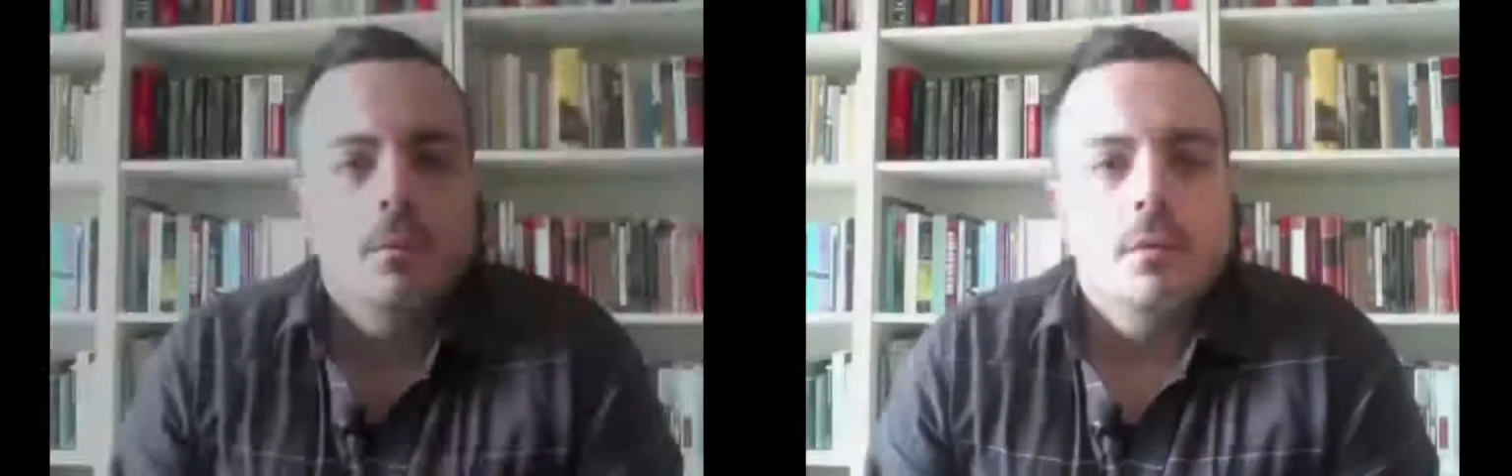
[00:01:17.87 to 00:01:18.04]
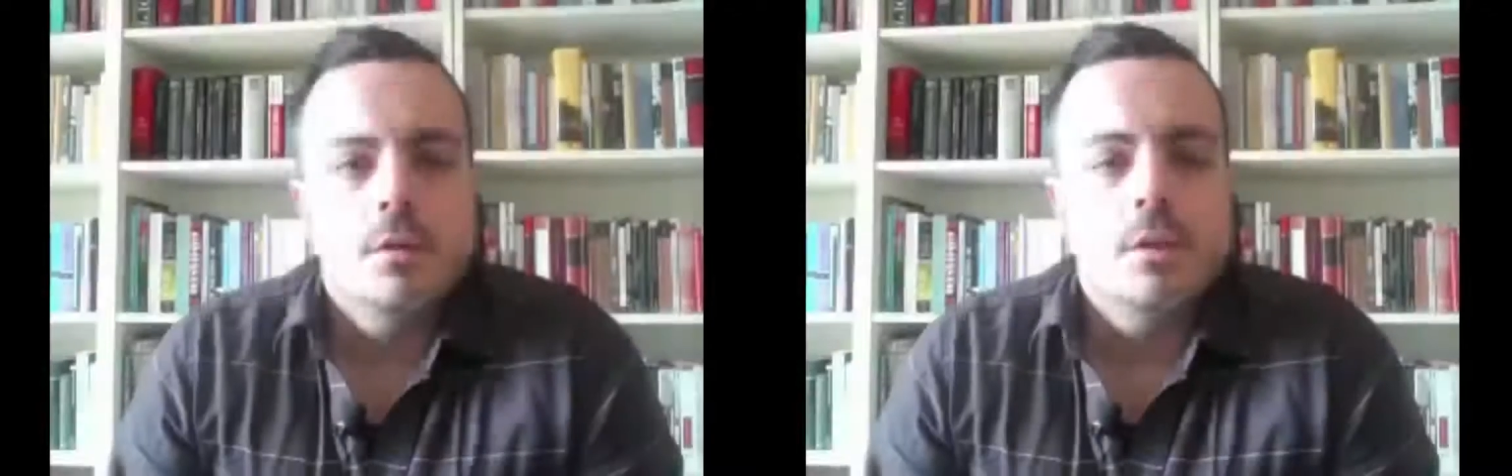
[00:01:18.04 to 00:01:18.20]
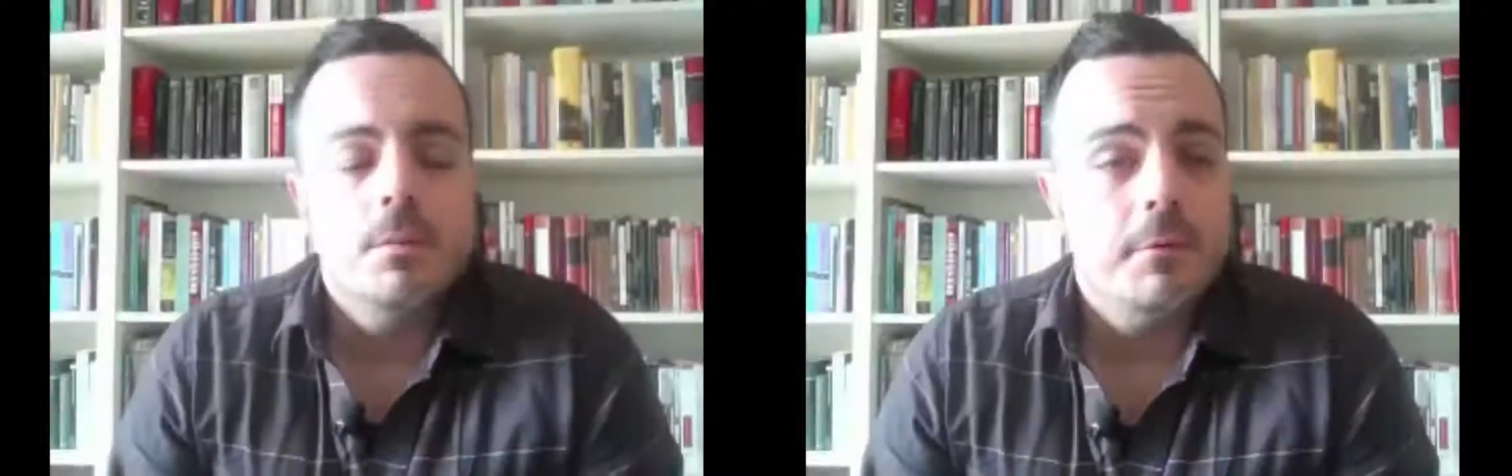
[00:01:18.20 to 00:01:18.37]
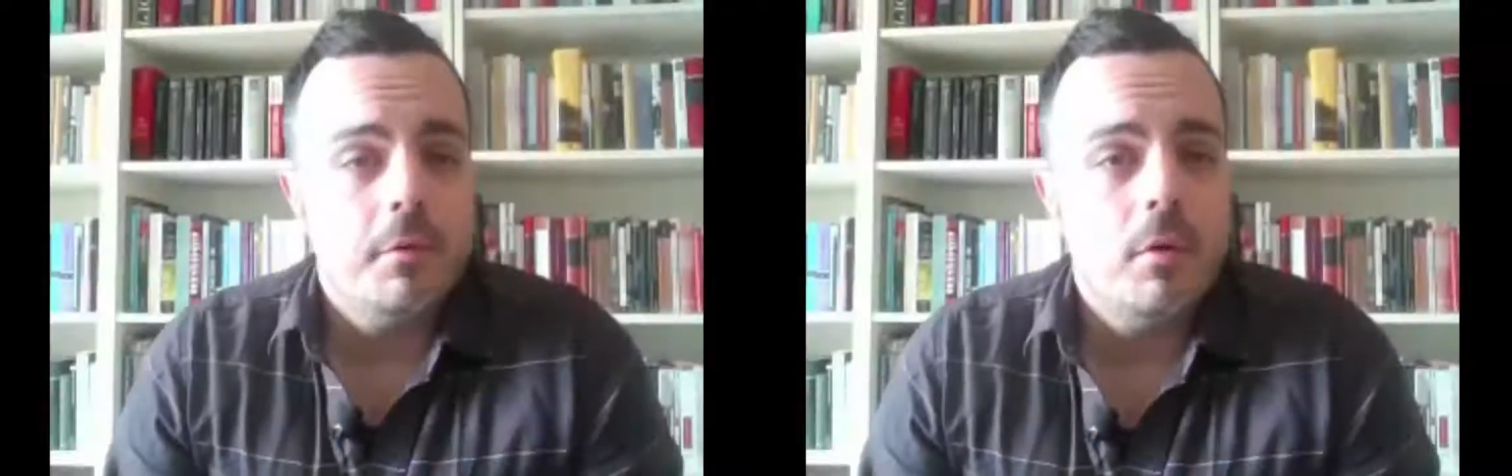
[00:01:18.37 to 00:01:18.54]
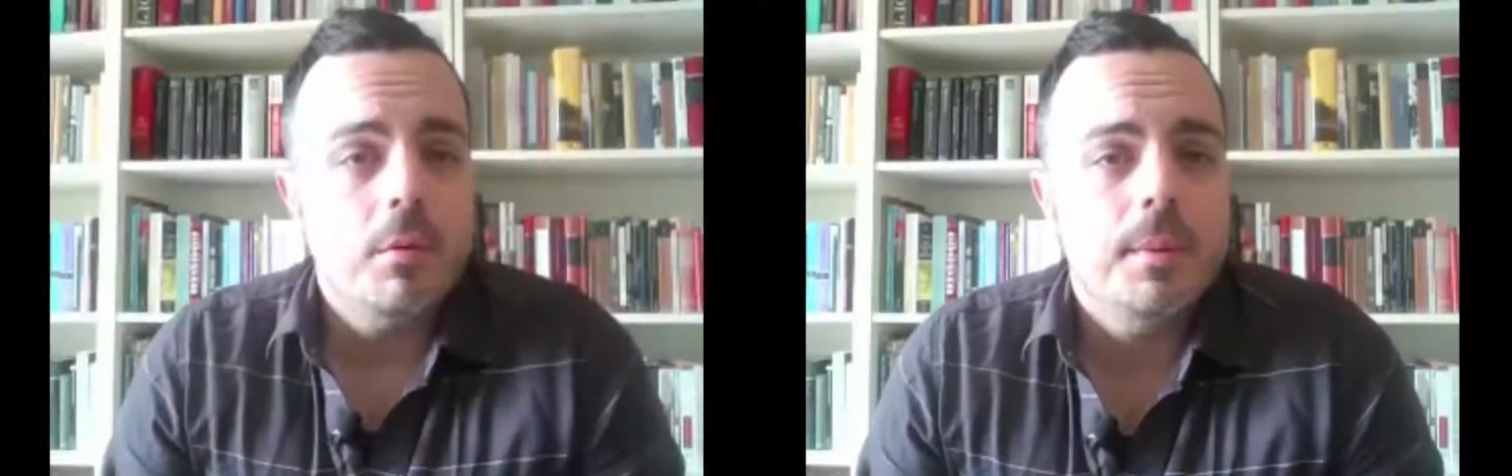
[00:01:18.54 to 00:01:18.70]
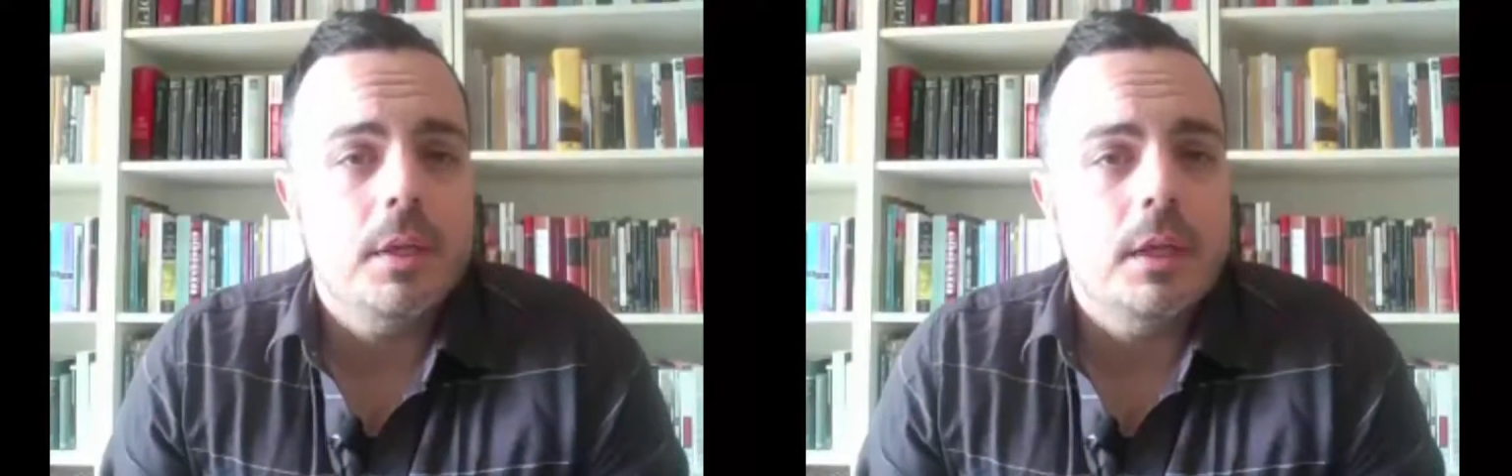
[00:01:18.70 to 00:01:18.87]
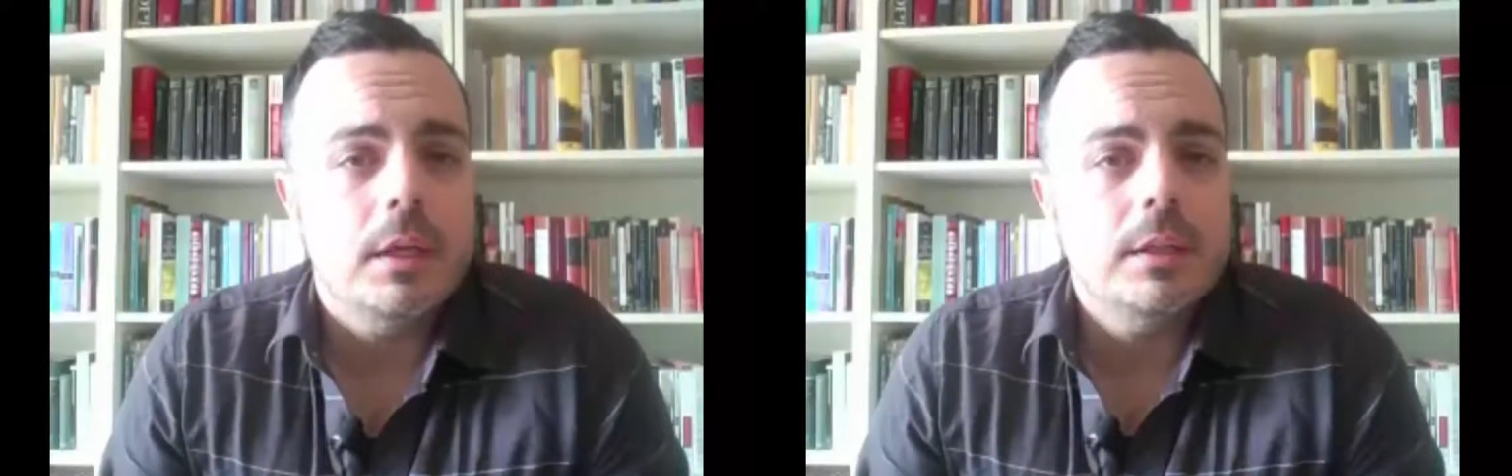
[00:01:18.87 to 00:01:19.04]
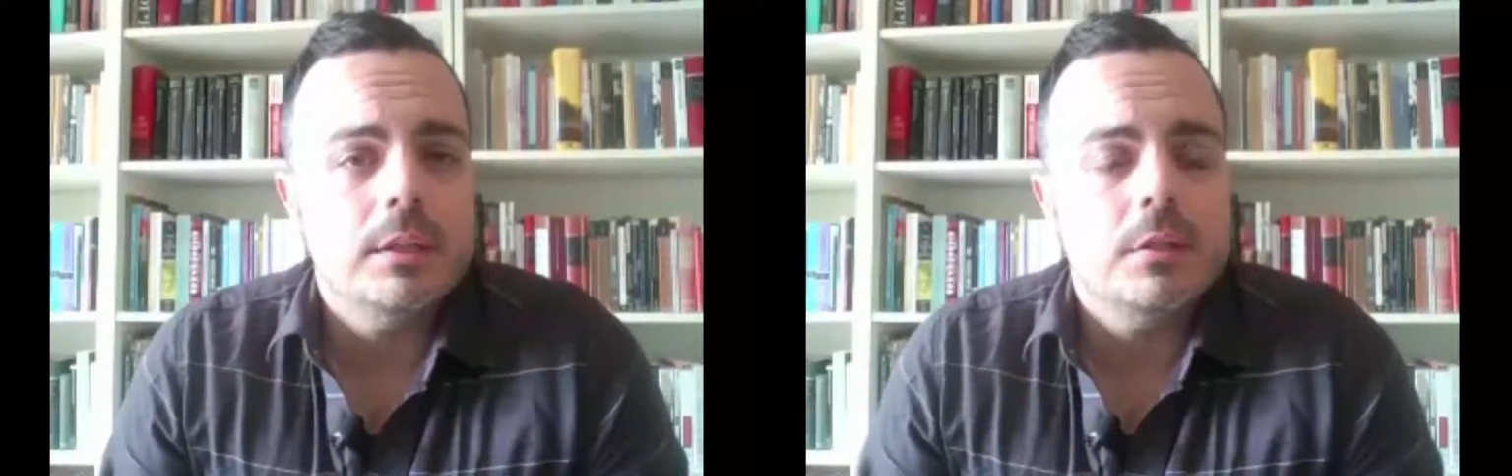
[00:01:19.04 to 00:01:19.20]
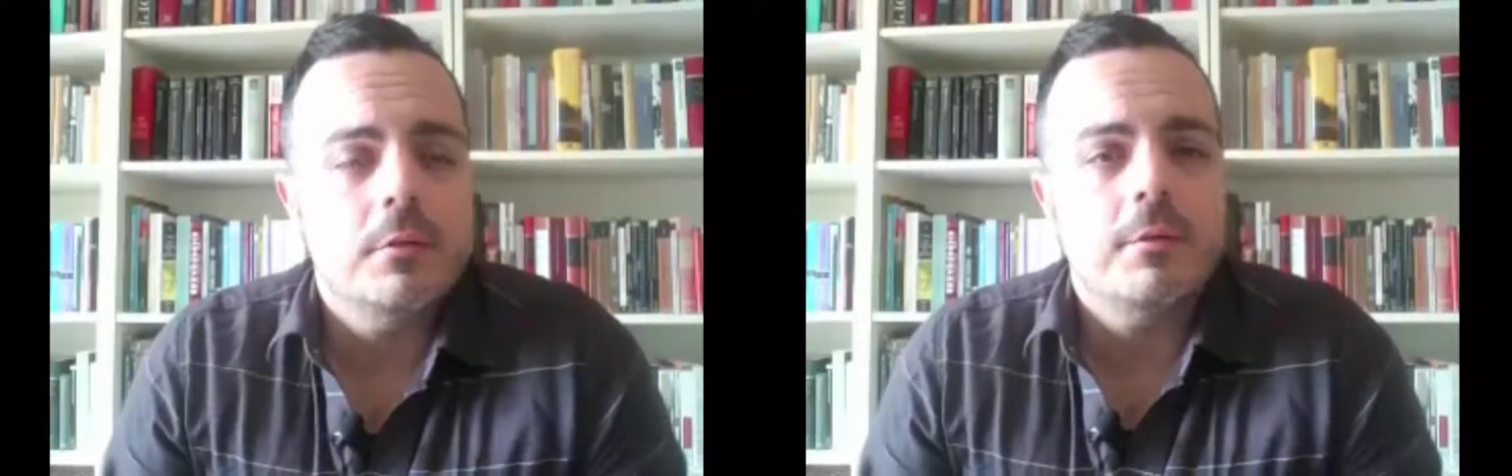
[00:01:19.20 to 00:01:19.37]
So before we begin, I'd
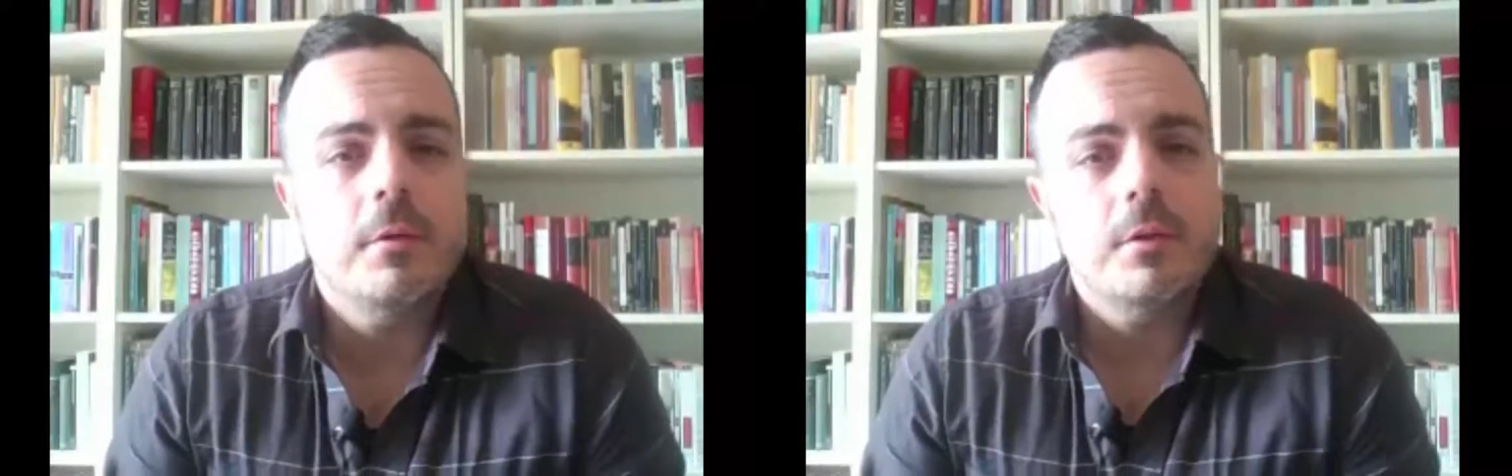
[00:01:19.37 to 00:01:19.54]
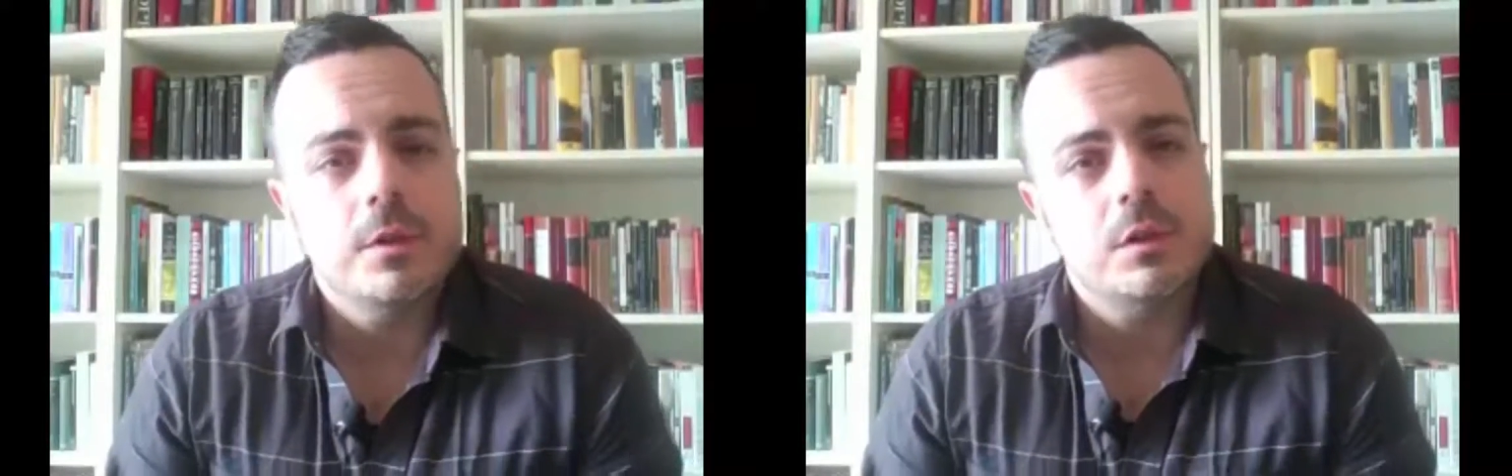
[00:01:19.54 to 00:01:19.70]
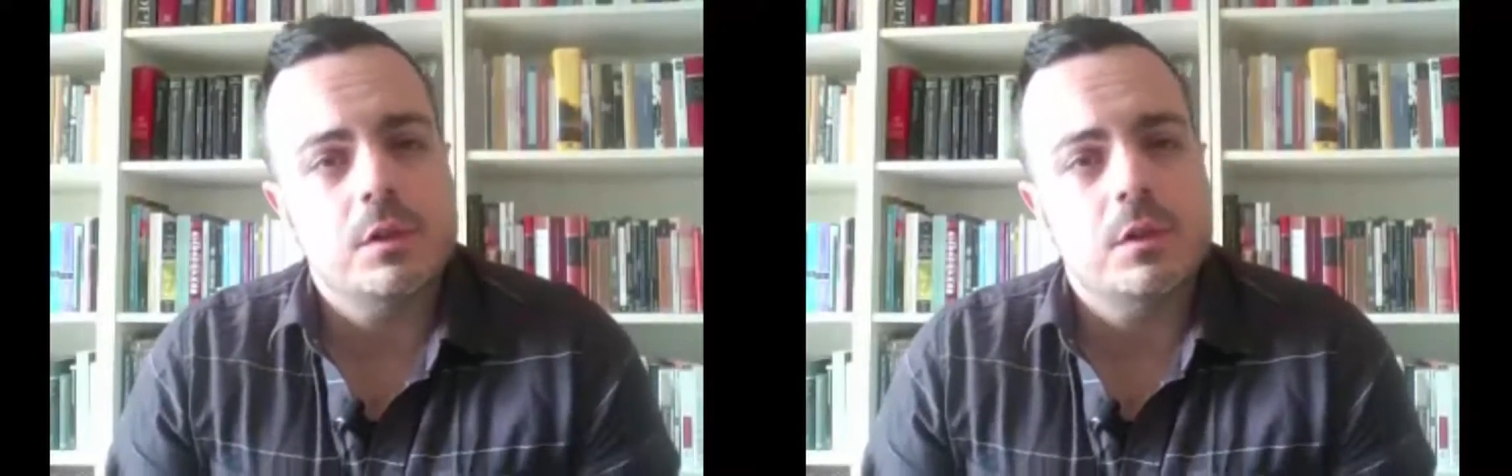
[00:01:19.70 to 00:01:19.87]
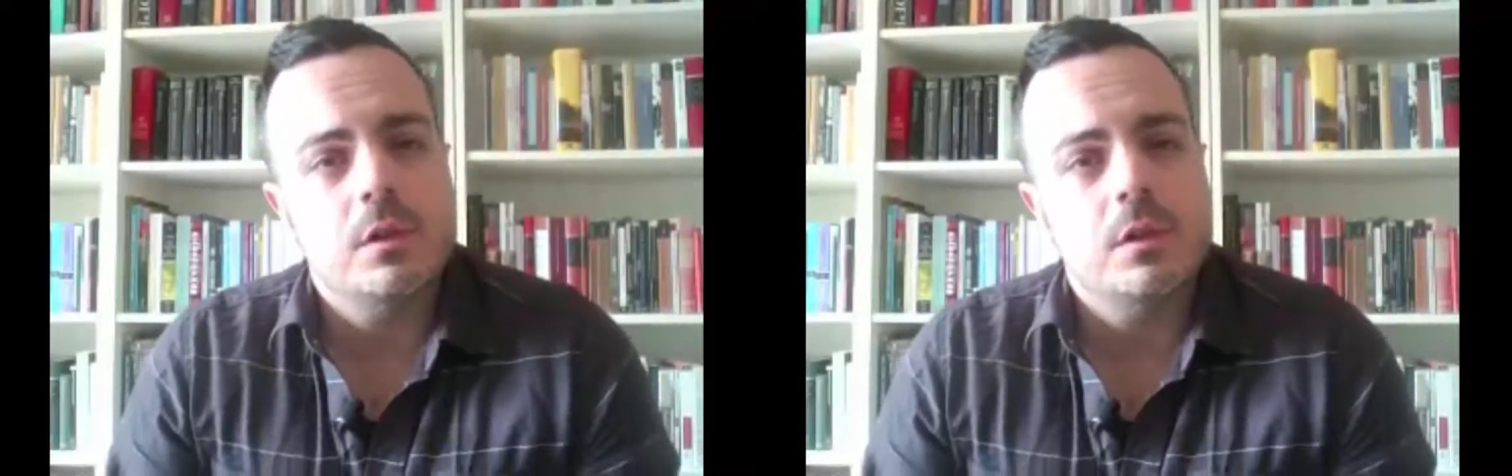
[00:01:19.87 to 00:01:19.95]
like to first